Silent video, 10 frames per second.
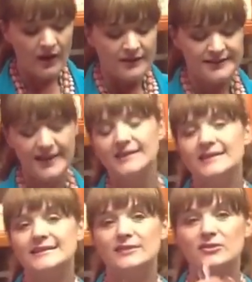
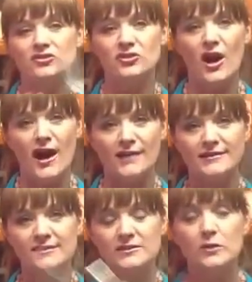stainless steel straws,
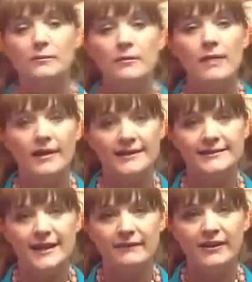super money
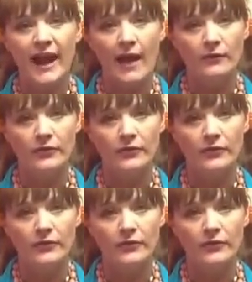saving out the